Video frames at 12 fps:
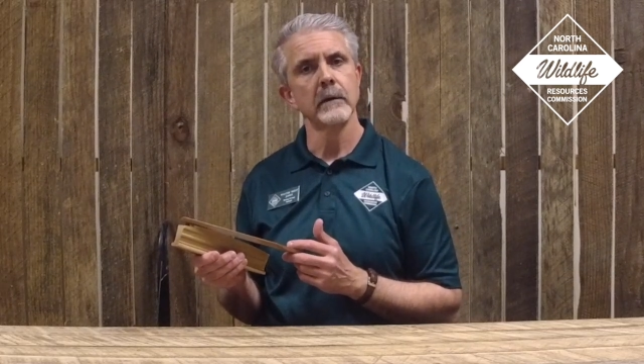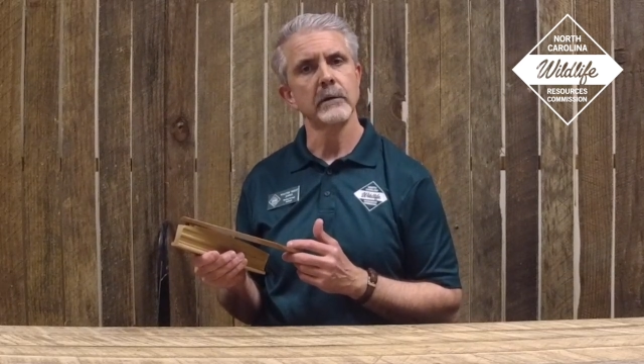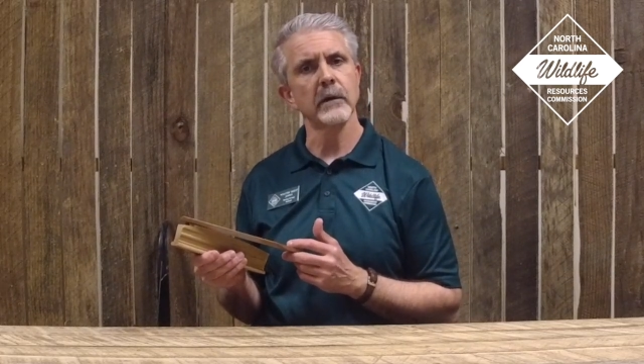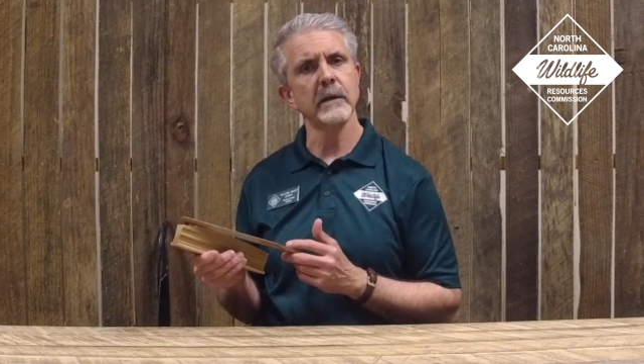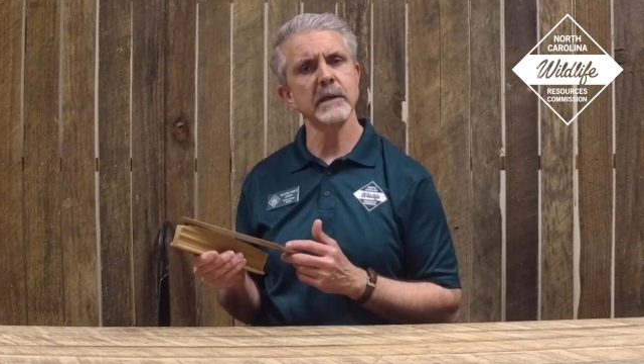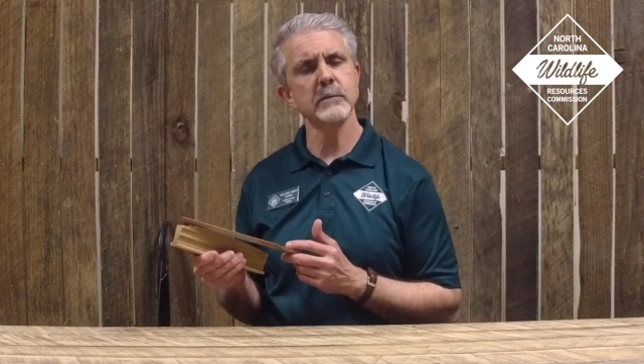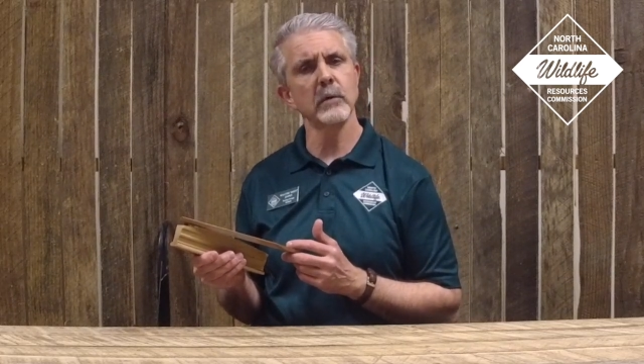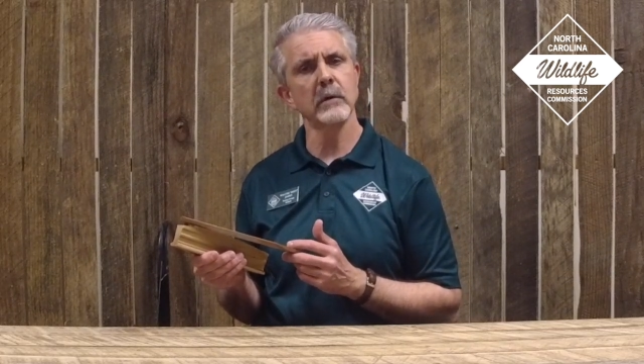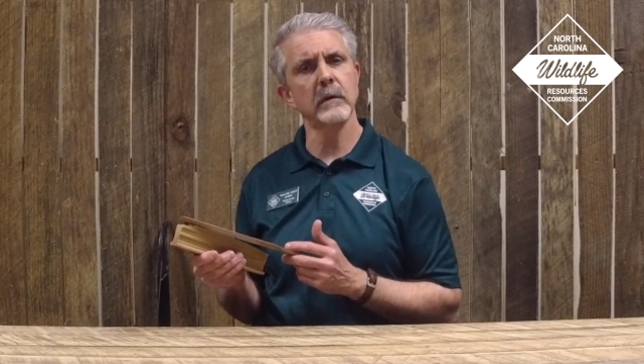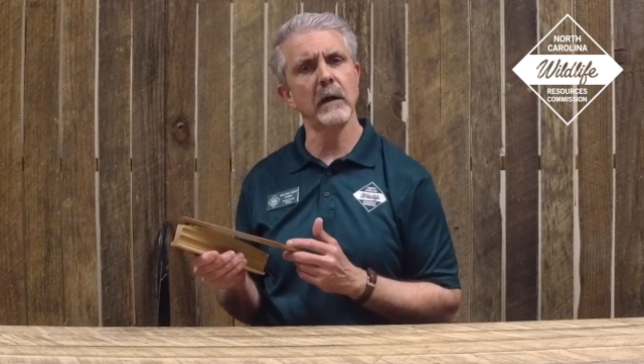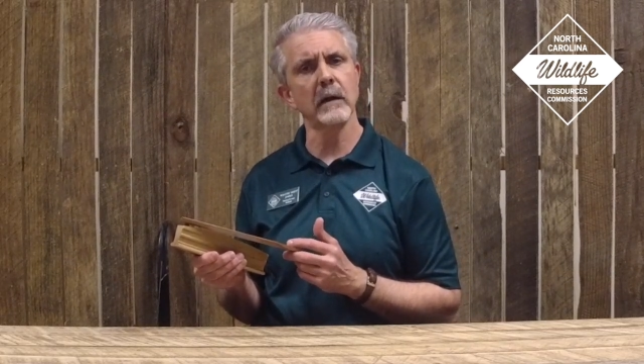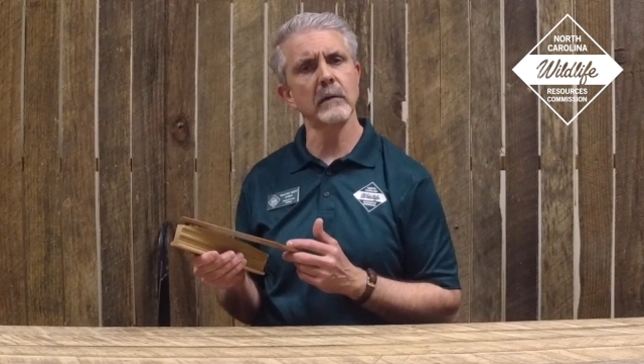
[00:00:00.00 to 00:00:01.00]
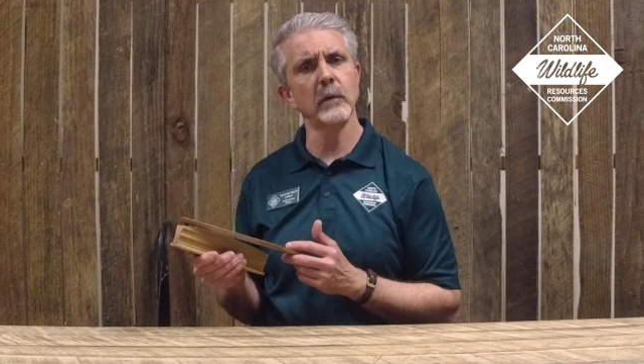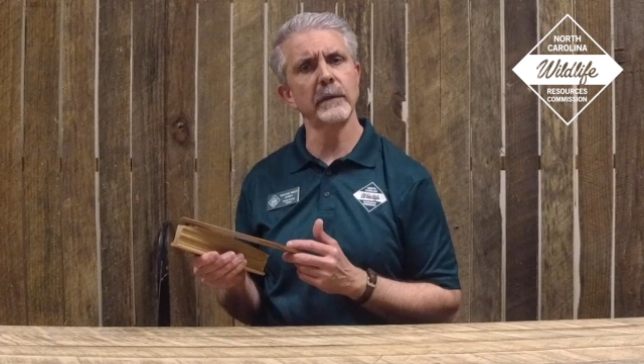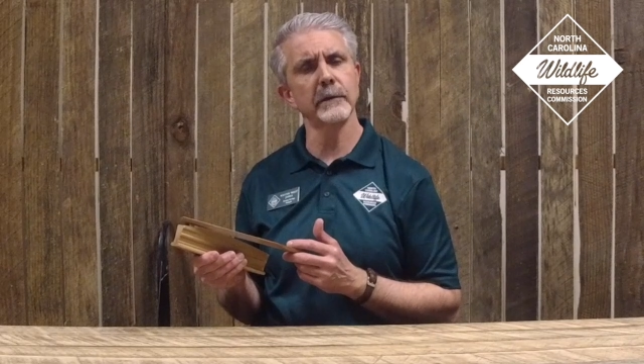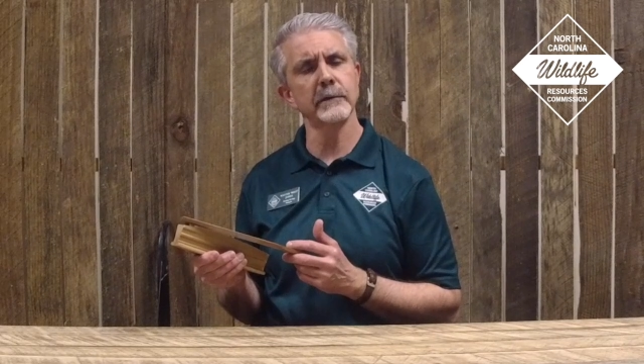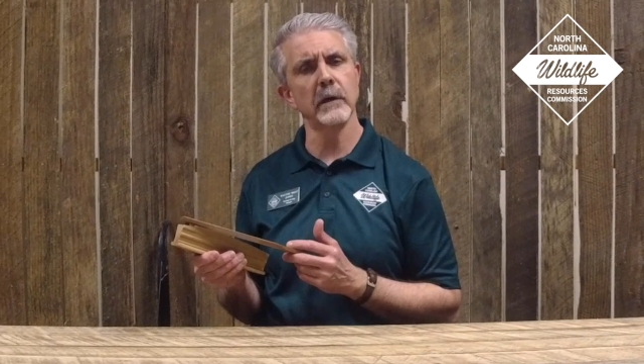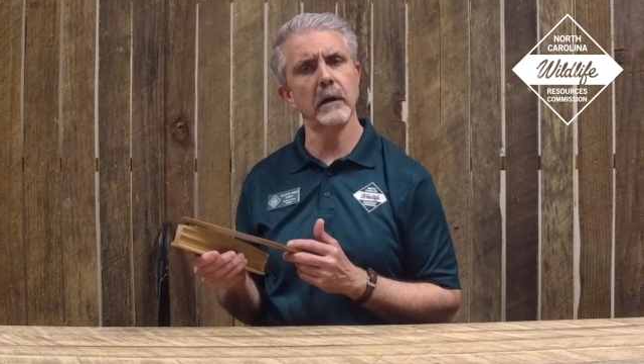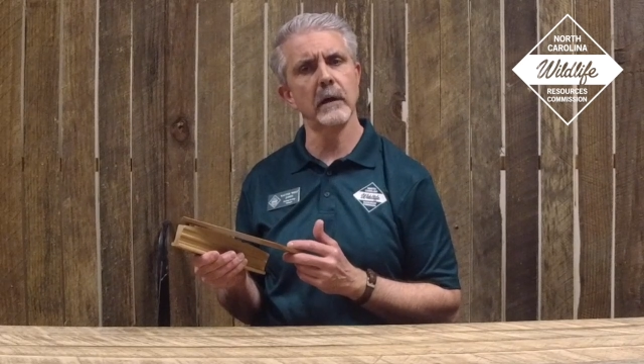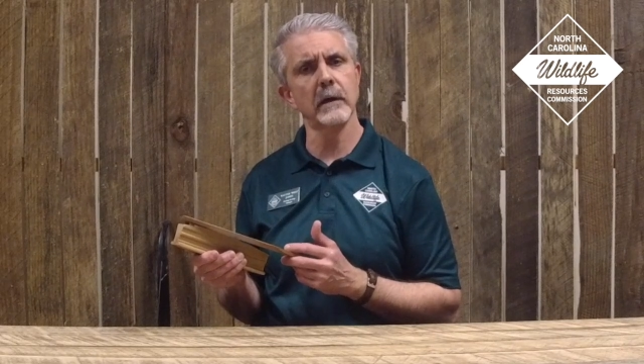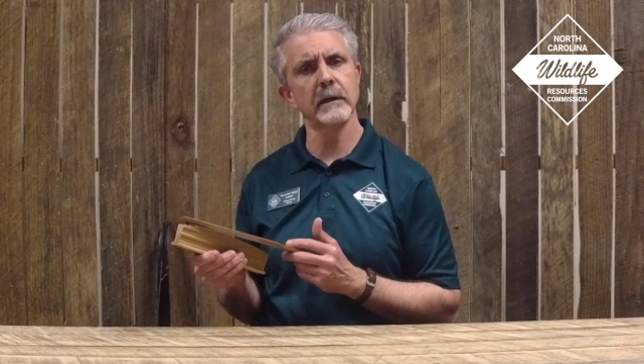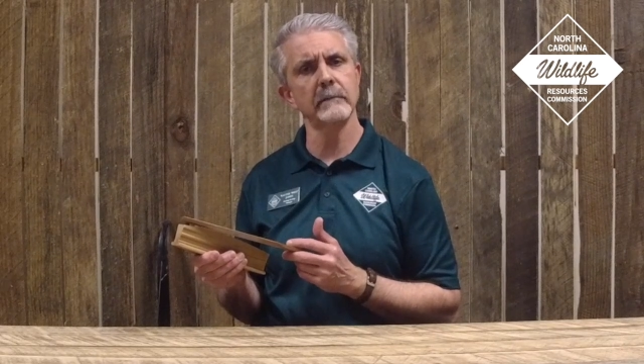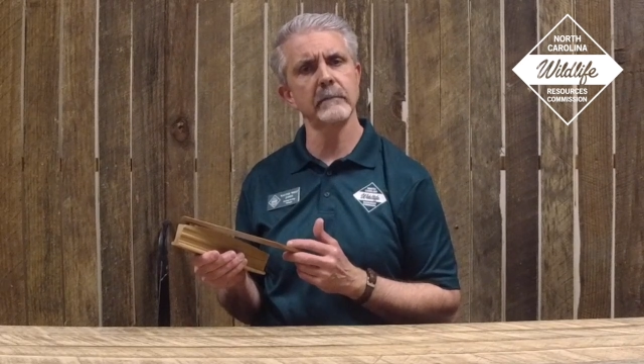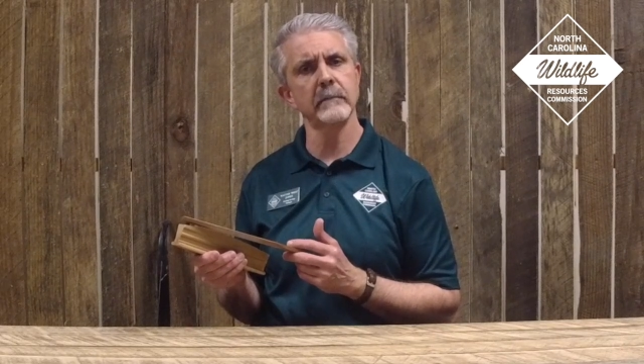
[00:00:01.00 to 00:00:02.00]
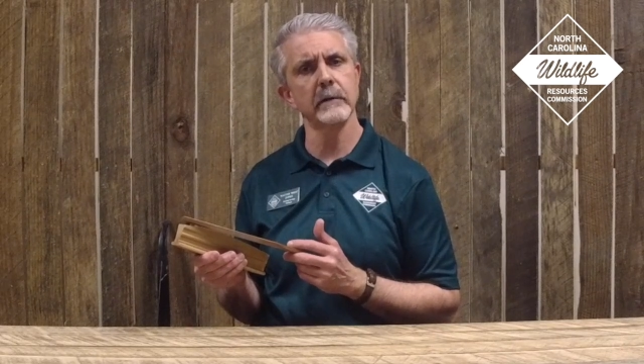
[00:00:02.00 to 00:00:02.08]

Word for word: Turkeys will cluck when they're talking.